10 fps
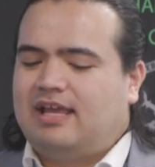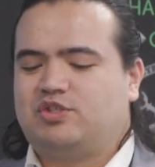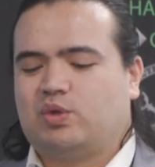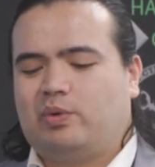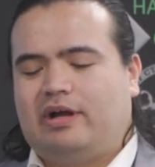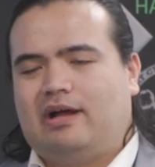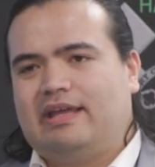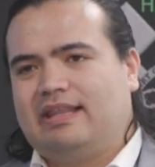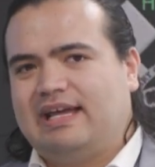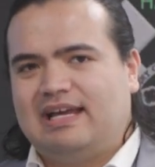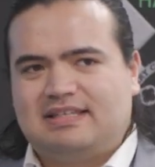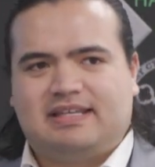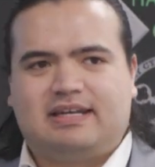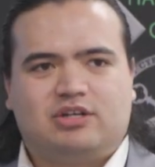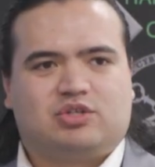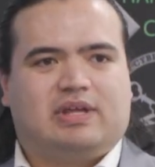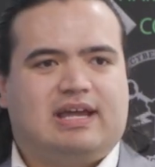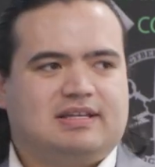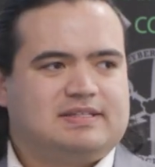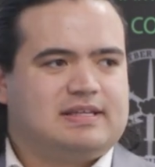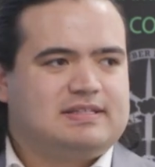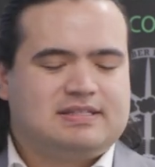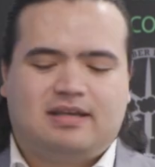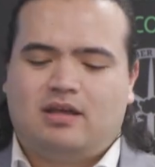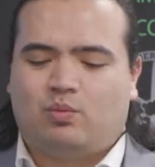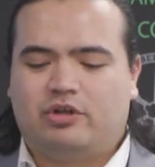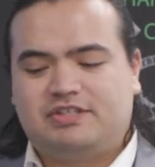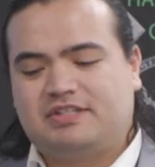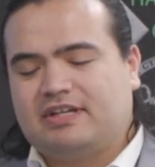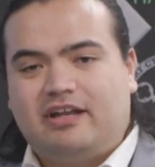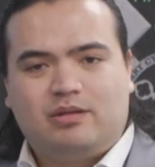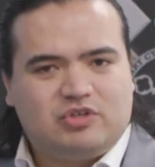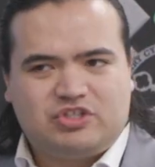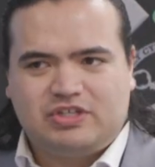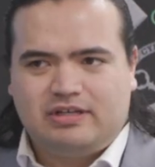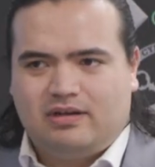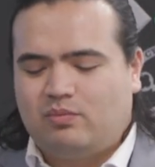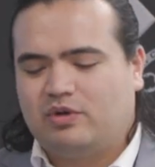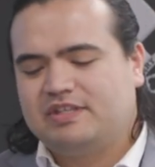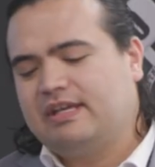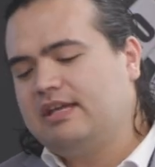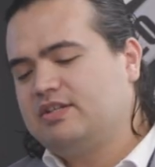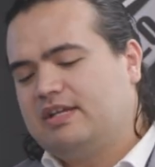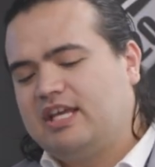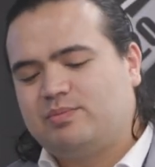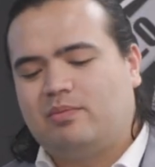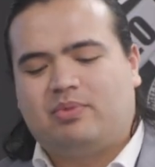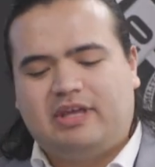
And so while it lacks that initial access, once it's on a machine, once the agent has been